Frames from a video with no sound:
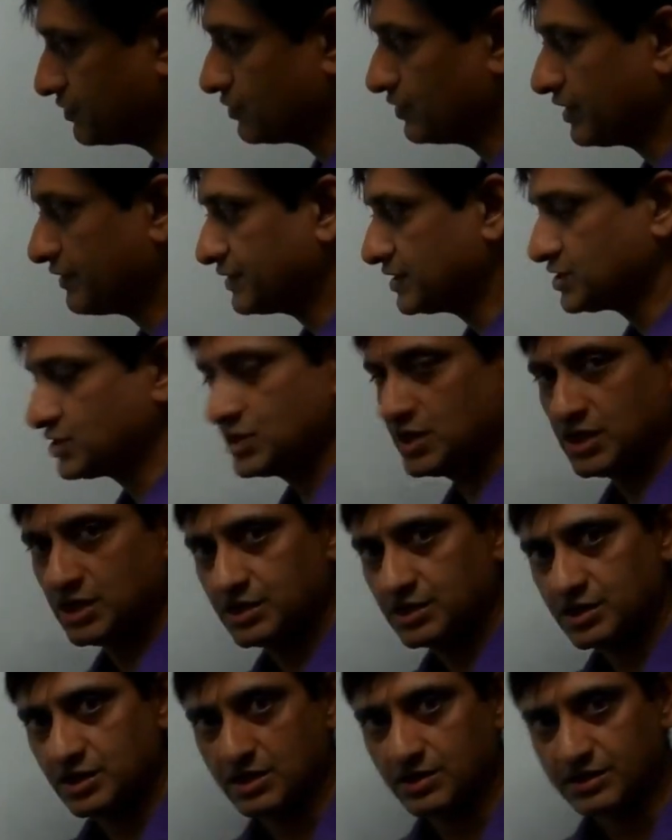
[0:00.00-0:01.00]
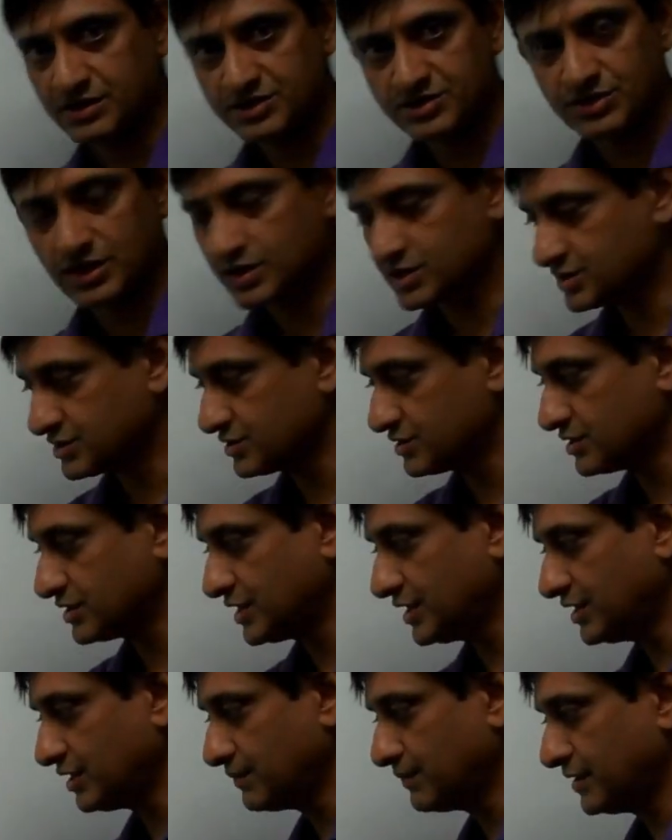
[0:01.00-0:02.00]
you don't have a 3-tier structure, a
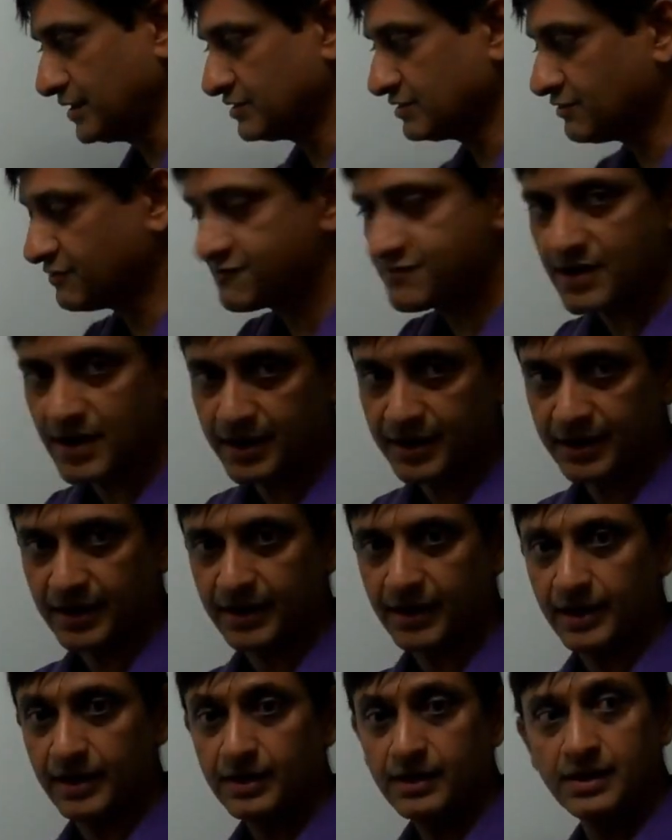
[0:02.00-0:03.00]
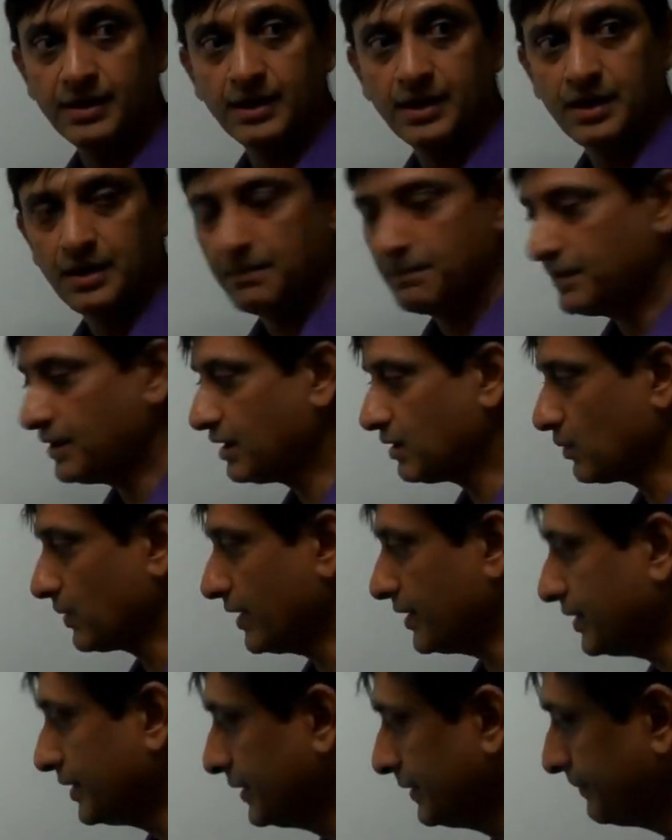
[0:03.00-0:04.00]
database, a front end, and a
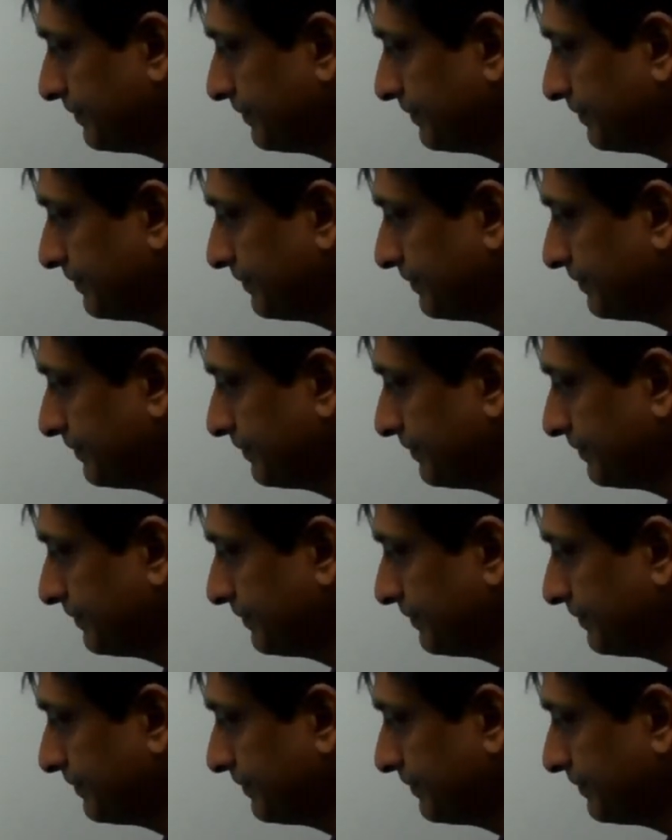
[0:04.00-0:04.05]
middleware.